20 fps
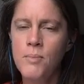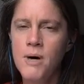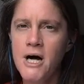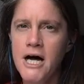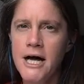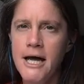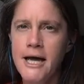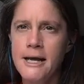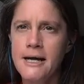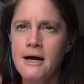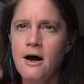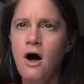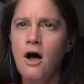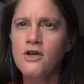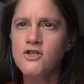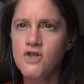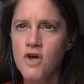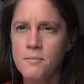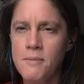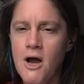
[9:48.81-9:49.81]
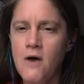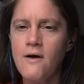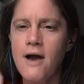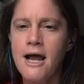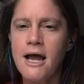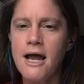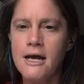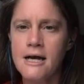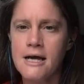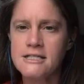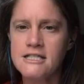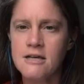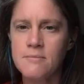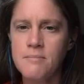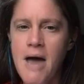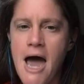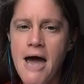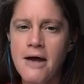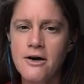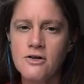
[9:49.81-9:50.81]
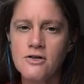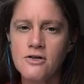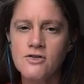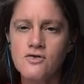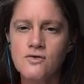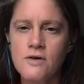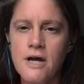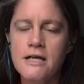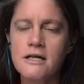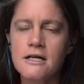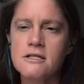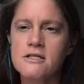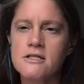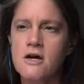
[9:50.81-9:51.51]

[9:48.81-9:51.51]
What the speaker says: but also about recognizing patterns, right?